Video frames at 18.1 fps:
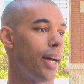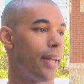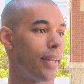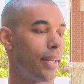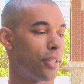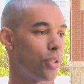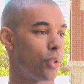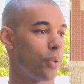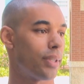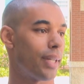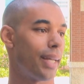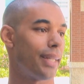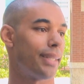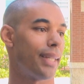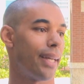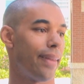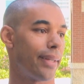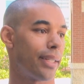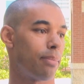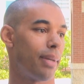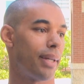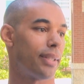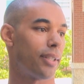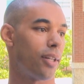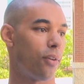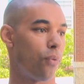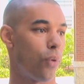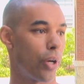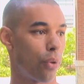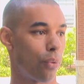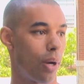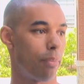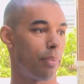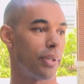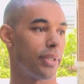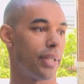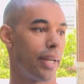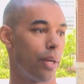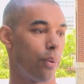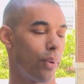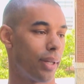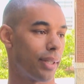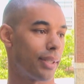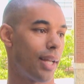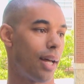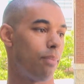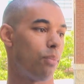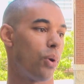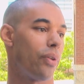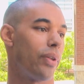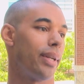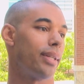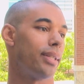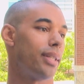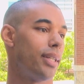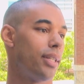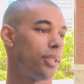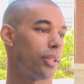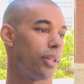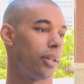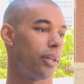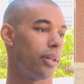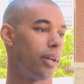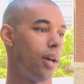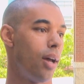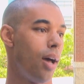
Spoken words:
And as soon as I said that to myself, what it represented was a lot more than a T-shirt.